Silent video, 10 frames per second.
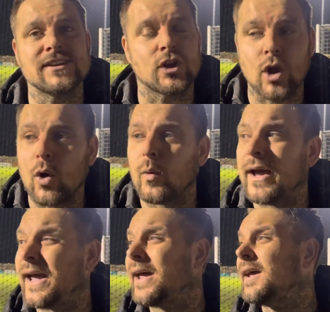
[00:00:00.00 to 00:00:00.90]
It's a long
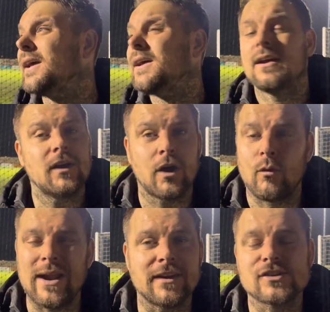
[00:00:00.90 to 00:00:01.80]
way,
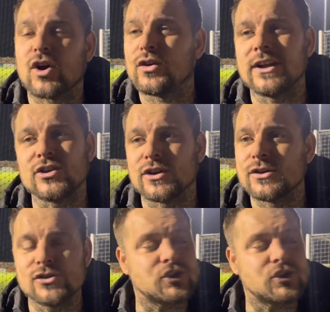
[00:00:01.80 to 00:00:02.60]
horrendous conditions,